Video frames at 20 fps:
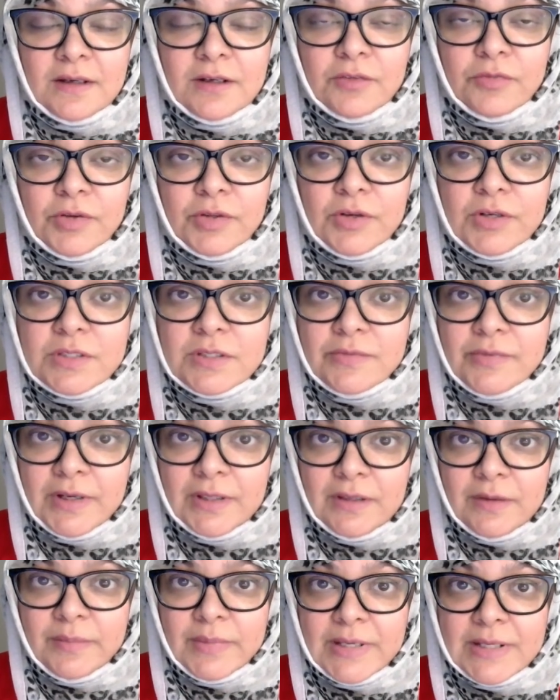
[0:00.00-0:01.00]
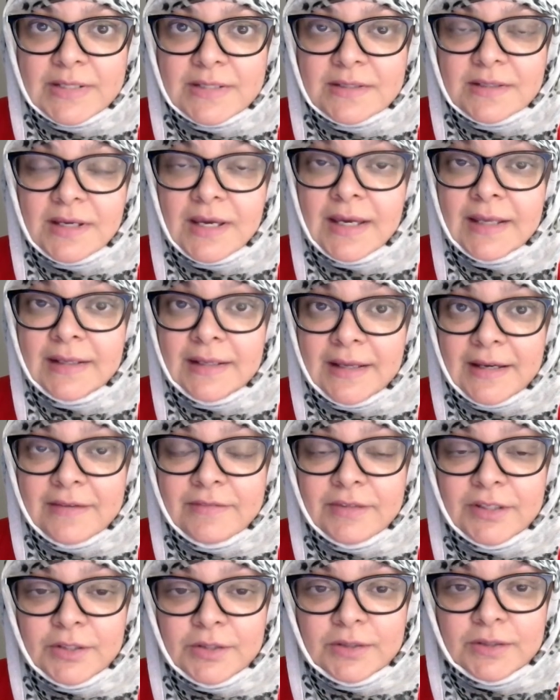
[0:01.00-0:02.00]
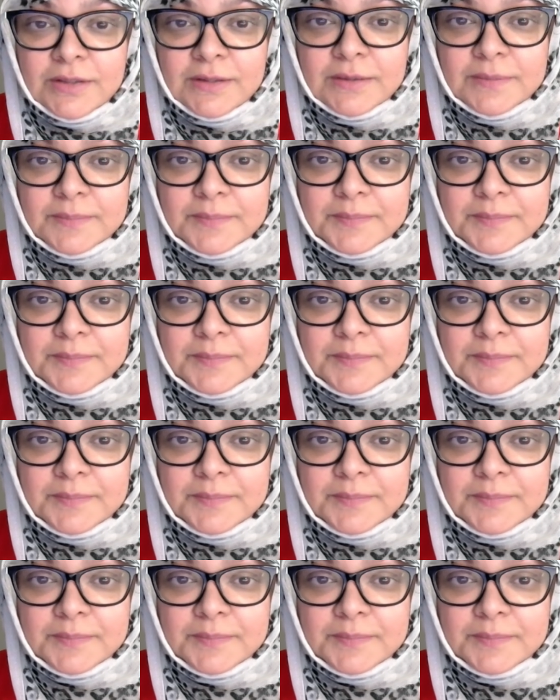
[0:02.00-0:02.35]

for their development and livelihood.